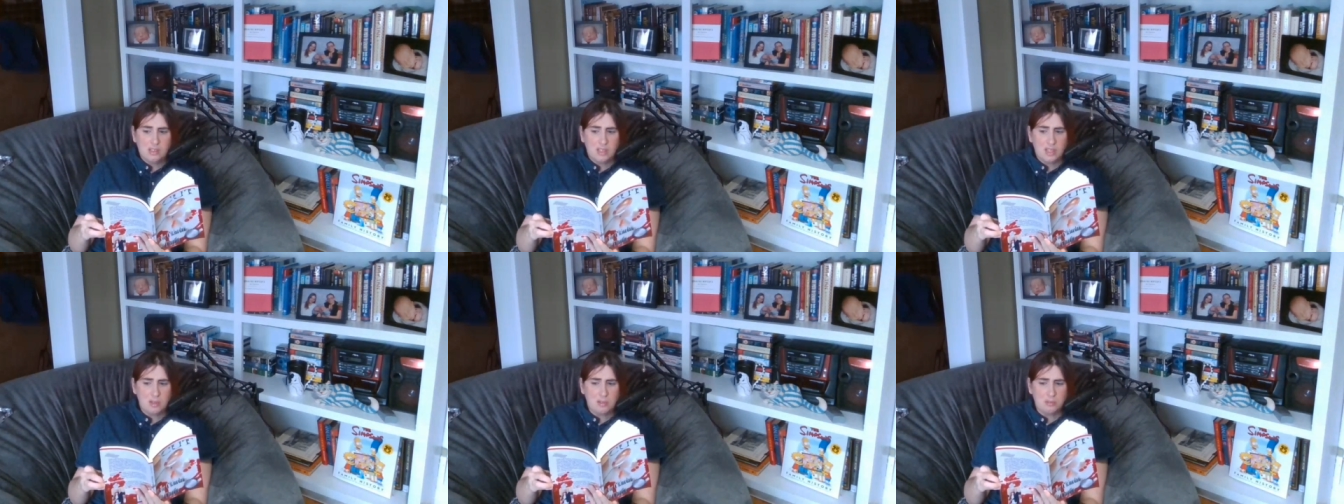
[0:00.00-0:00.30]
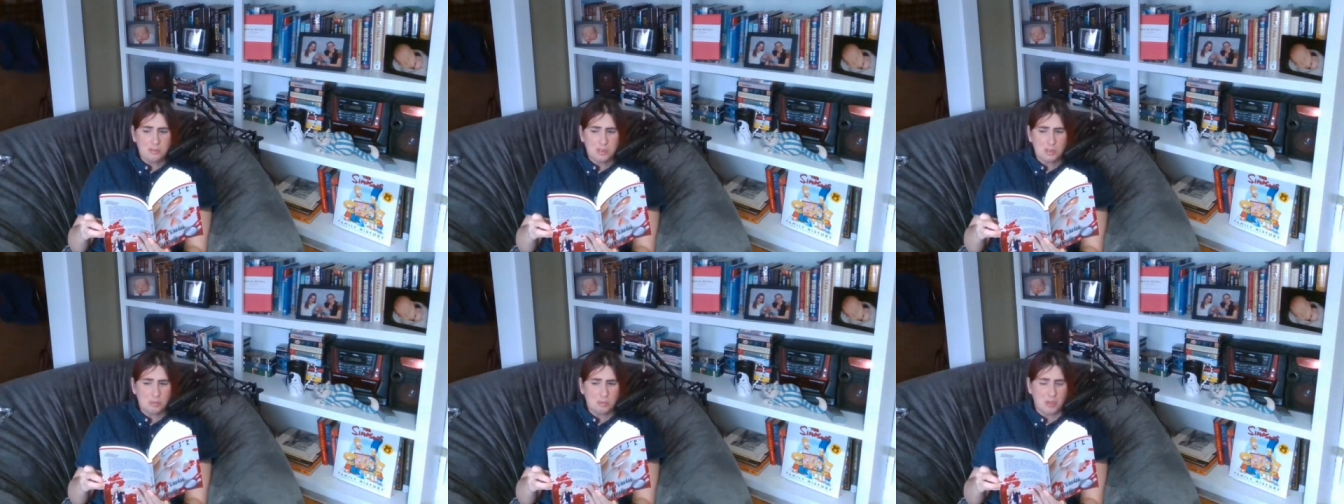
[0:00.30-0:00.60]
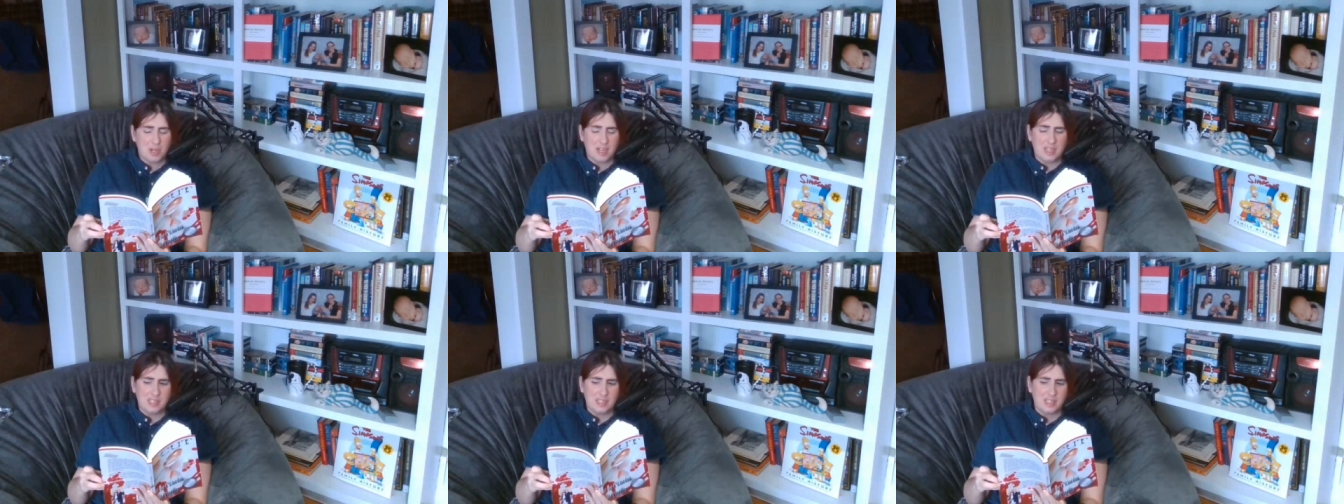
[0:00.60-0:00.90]
That was
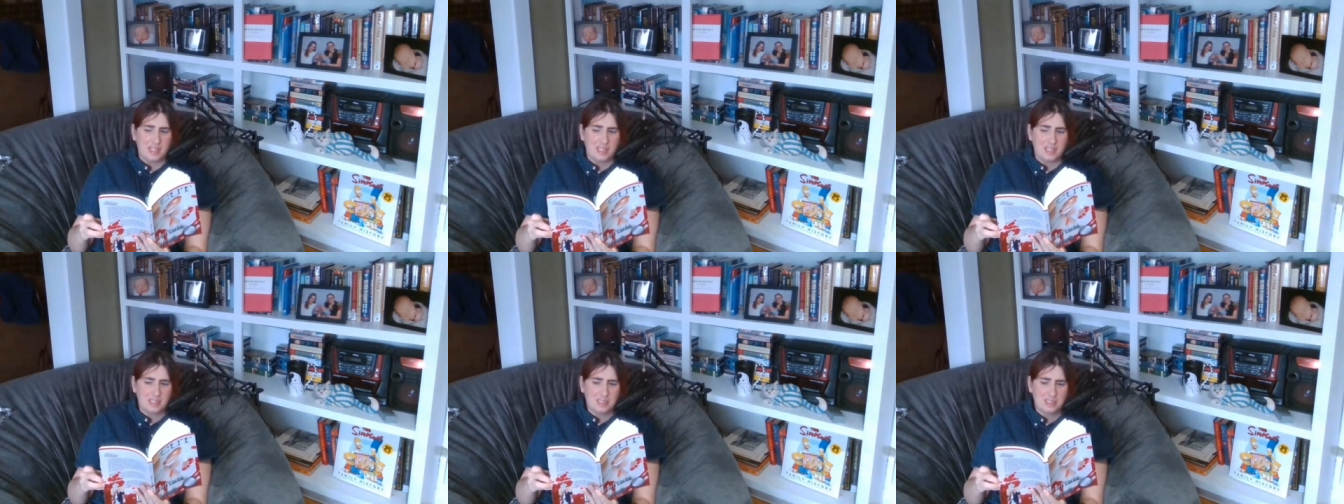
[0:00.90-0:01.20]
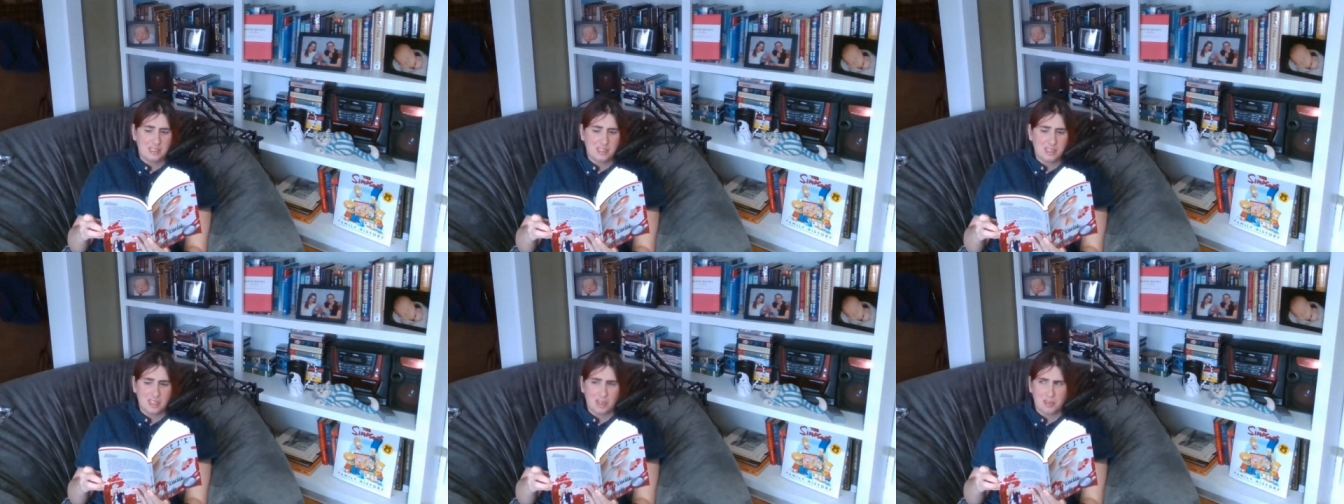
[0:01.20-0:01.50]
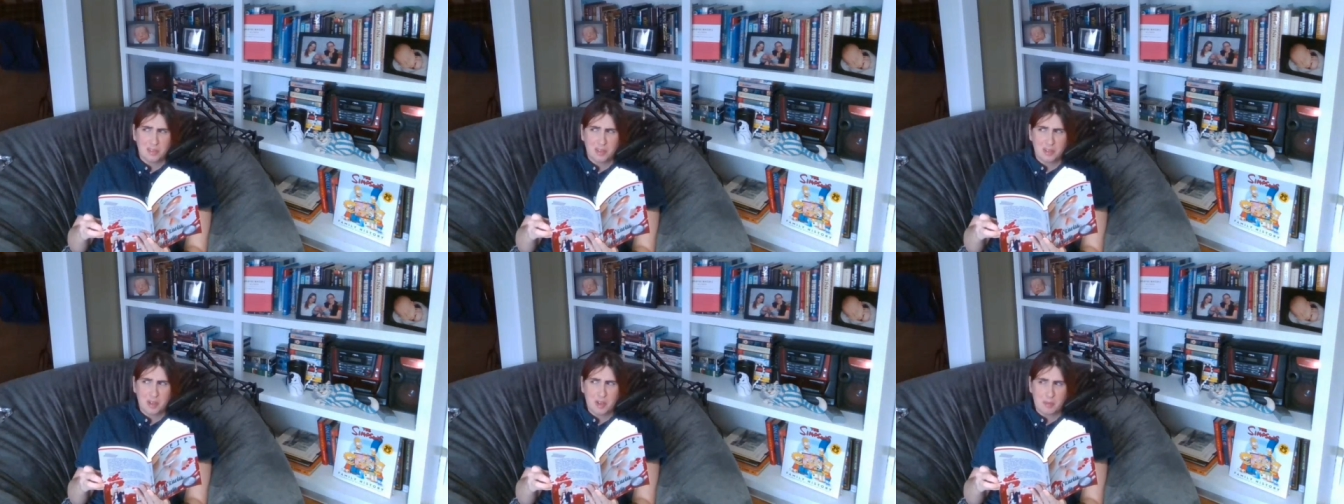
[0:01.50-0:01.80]
what, like
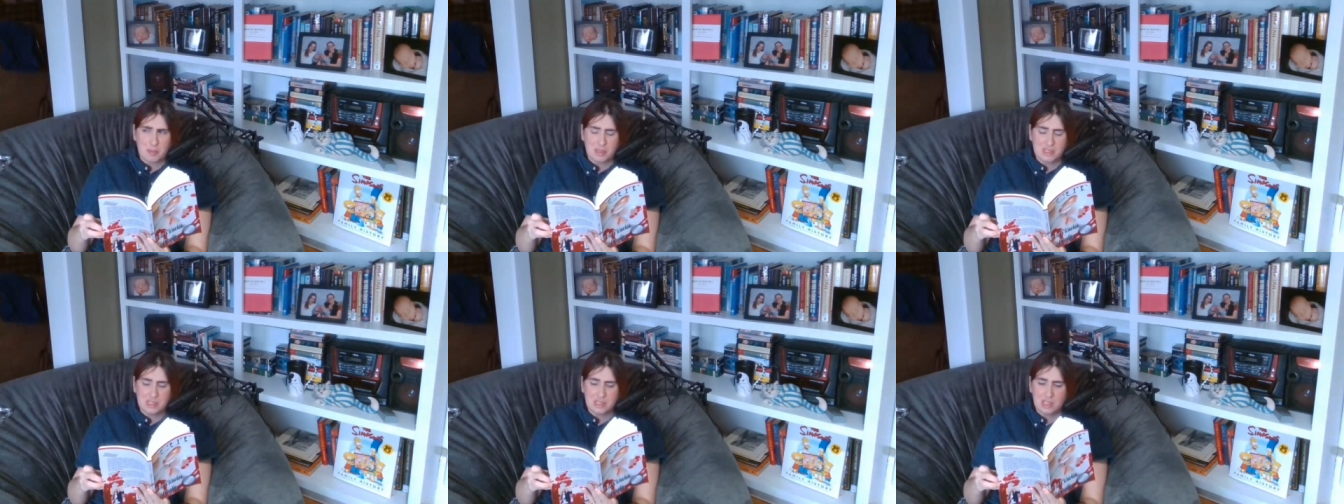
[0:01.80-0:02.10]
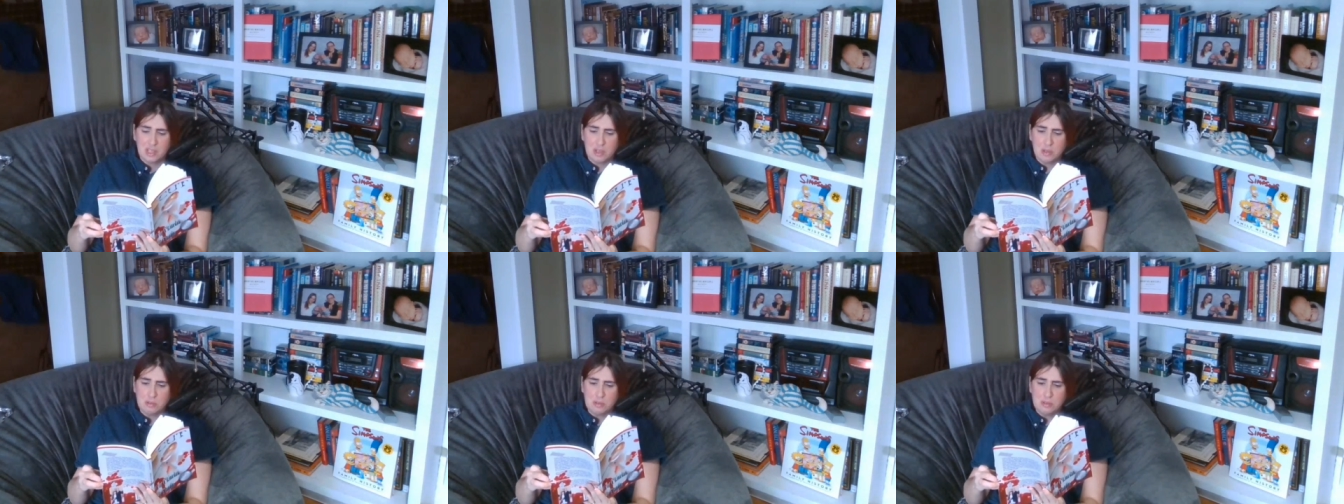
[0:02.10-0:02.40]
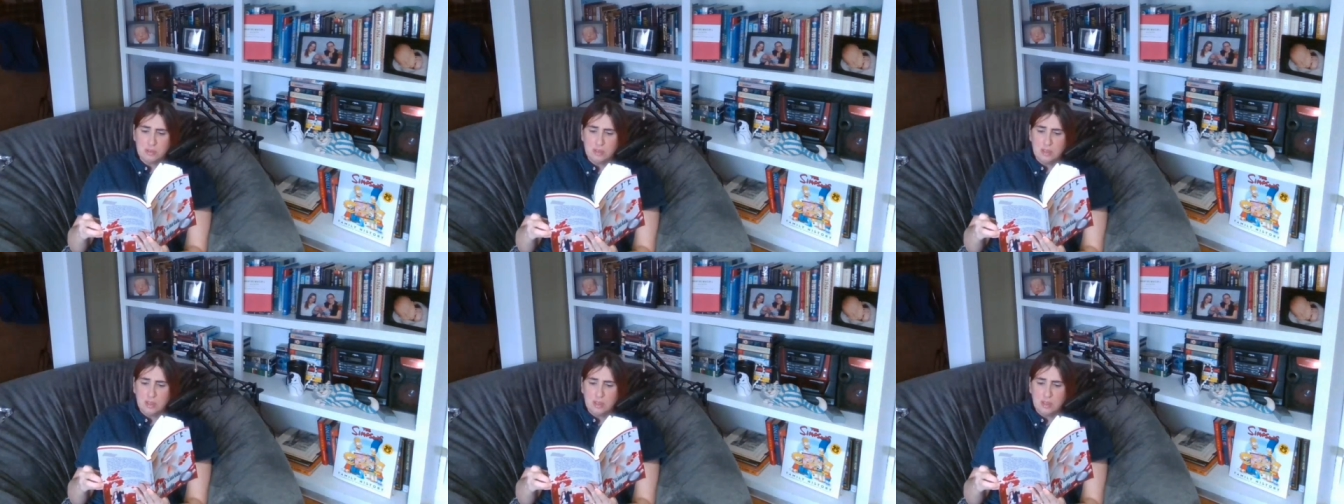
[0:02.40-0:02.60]
seven or eight months ago?